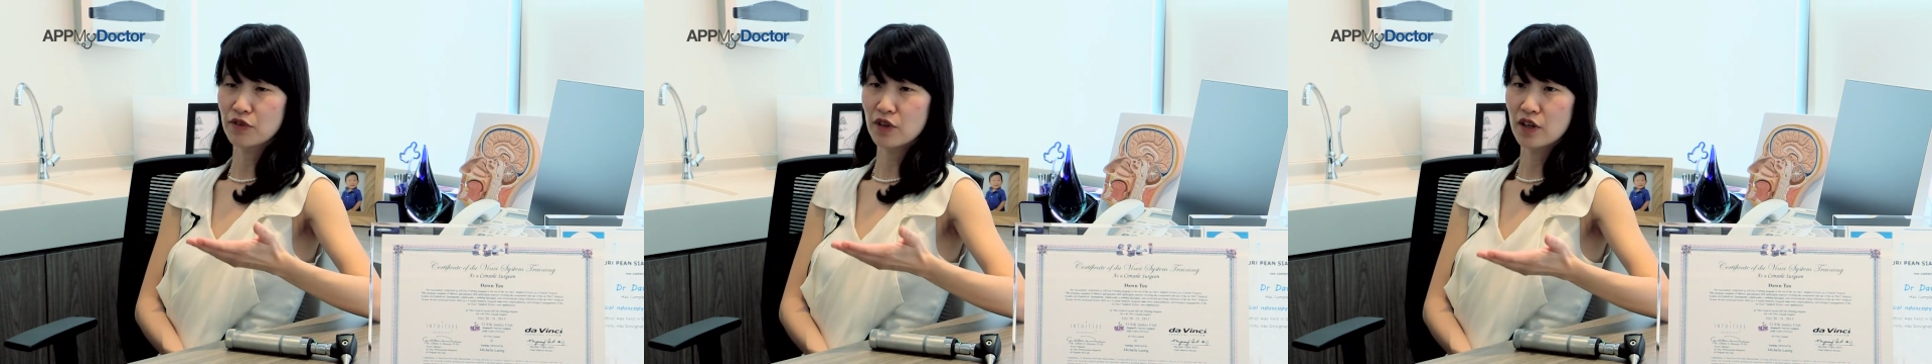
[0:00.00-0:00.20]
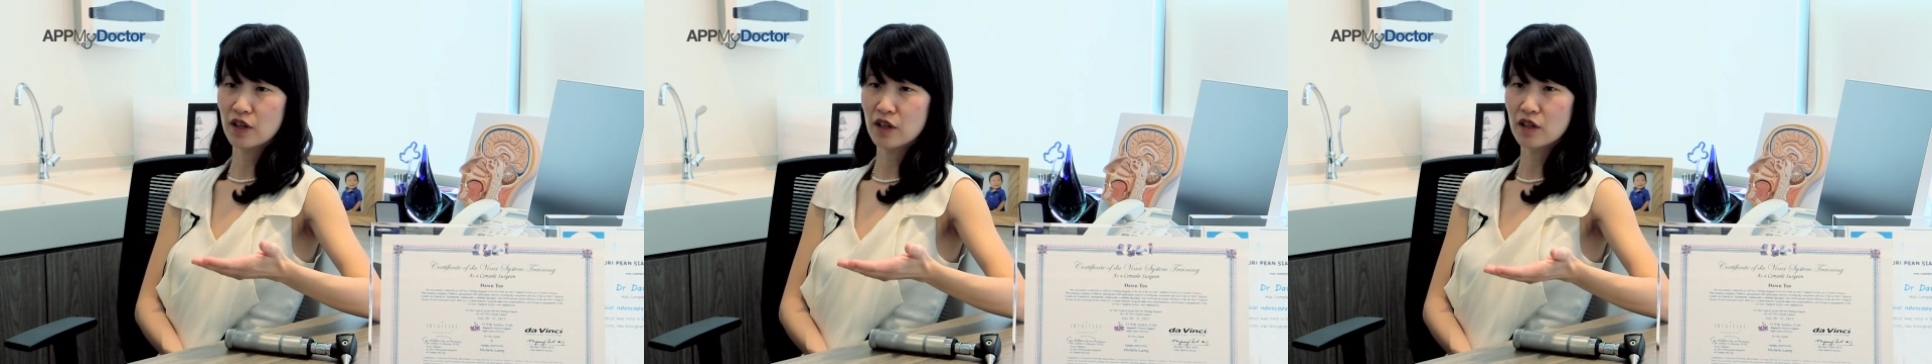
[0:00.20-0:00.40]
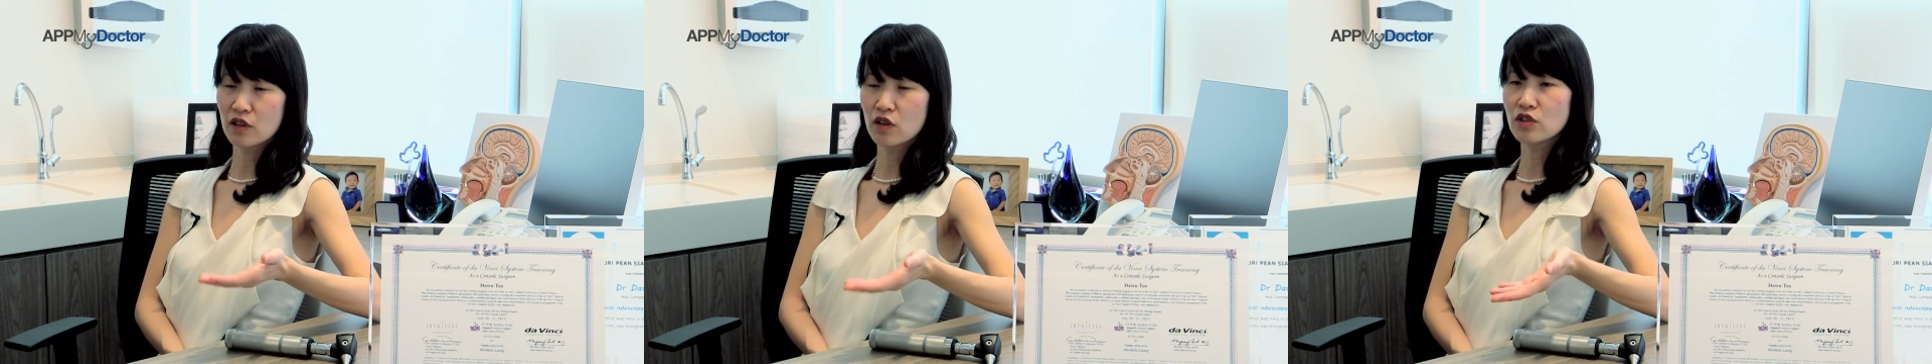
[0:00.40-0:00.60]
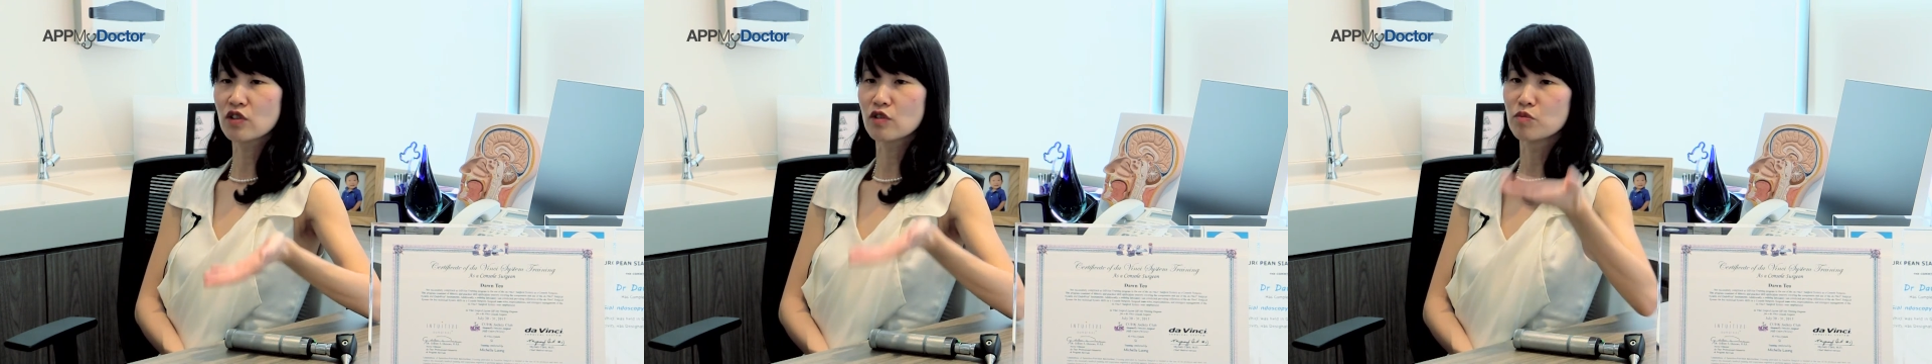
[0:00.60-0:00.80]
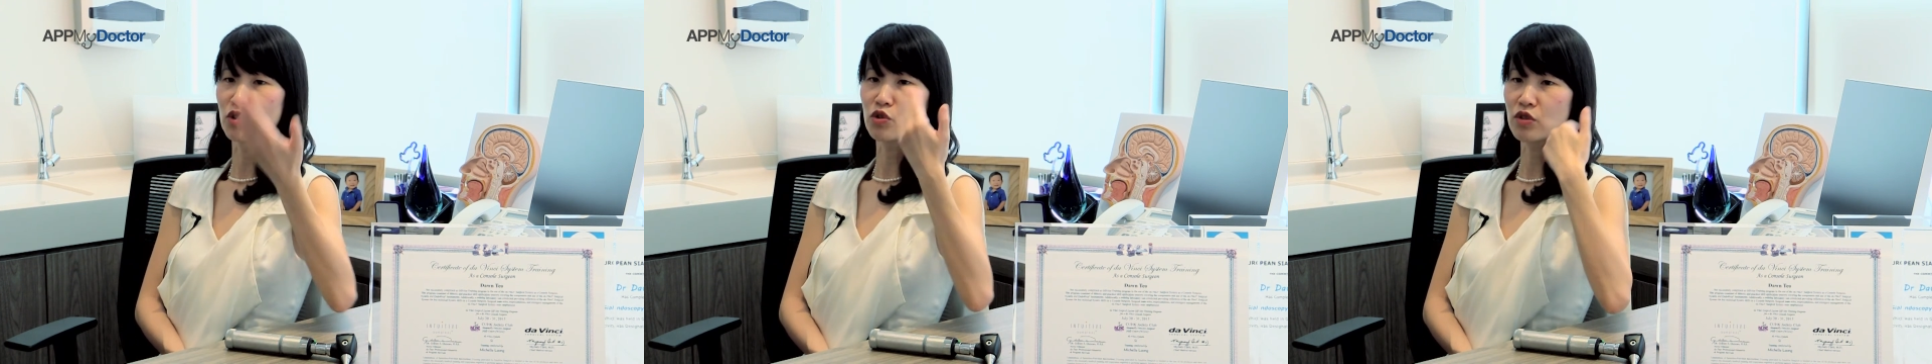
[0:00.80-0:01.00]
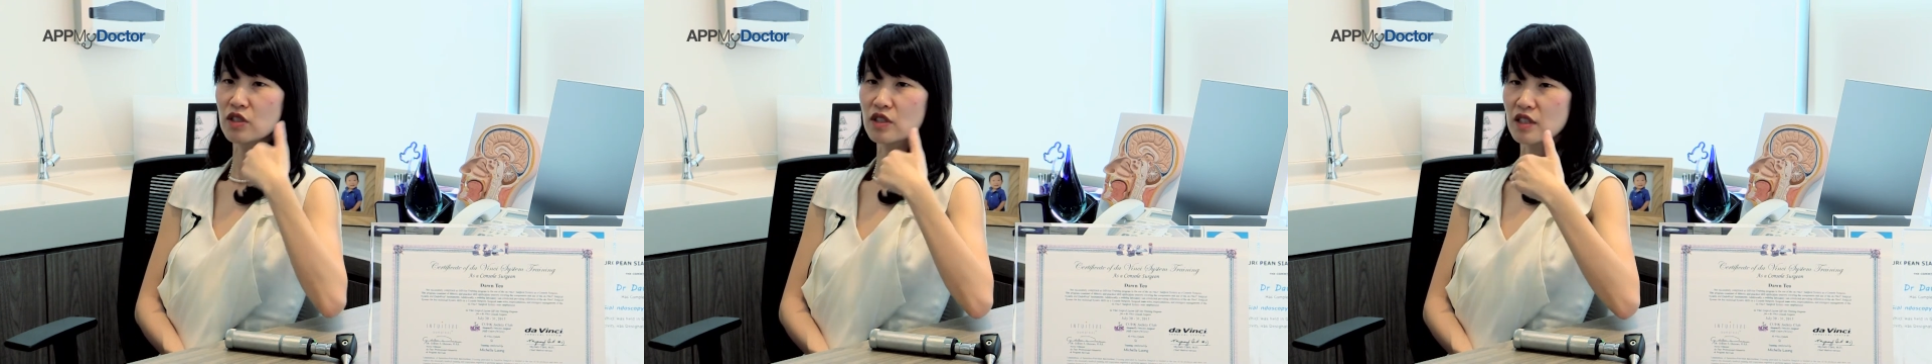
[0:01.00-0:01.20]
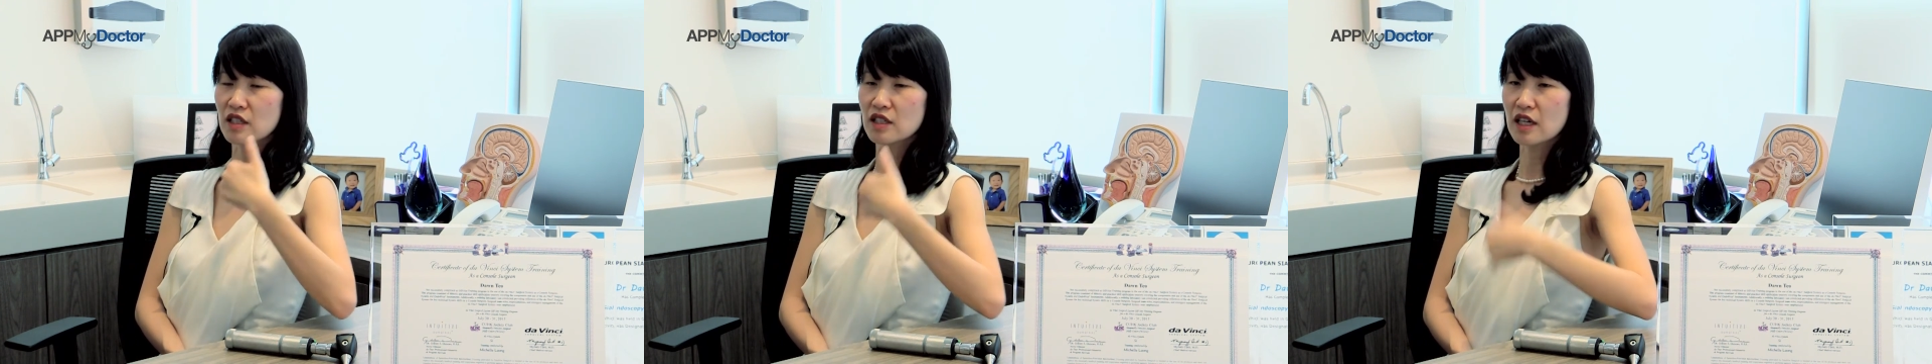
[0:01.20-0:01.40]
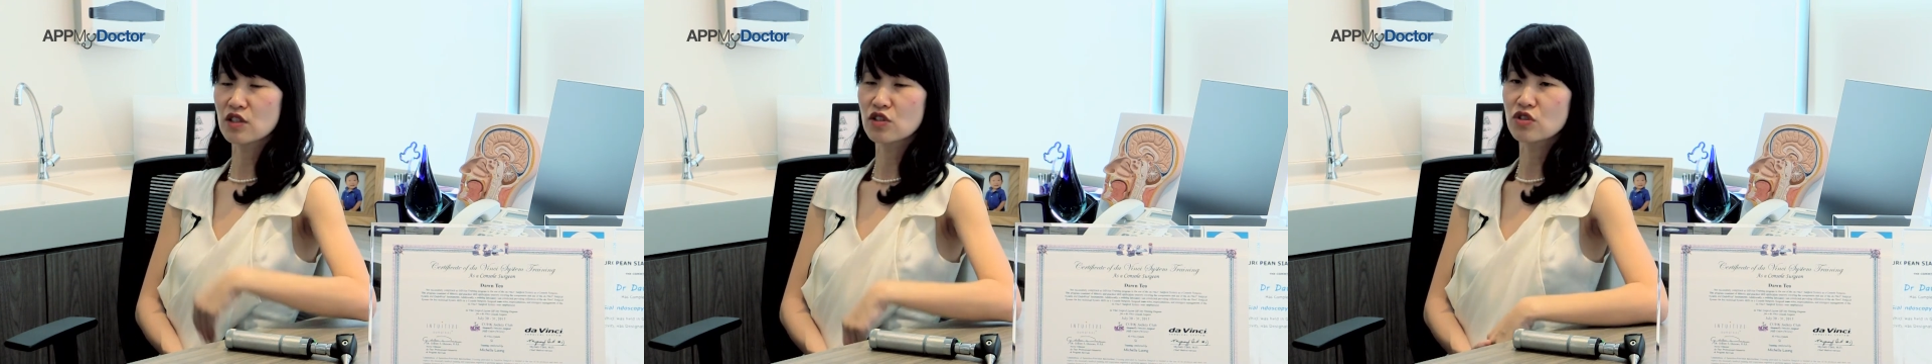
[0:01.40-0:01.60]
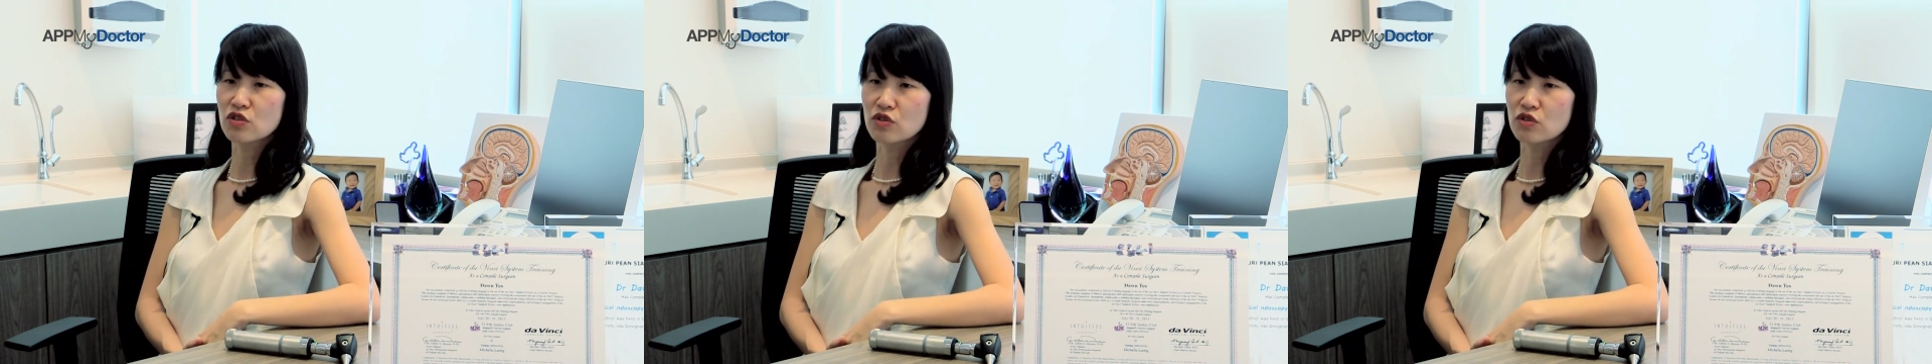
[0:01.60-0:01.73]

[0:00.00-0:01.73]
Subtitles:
a lot of mucus that tends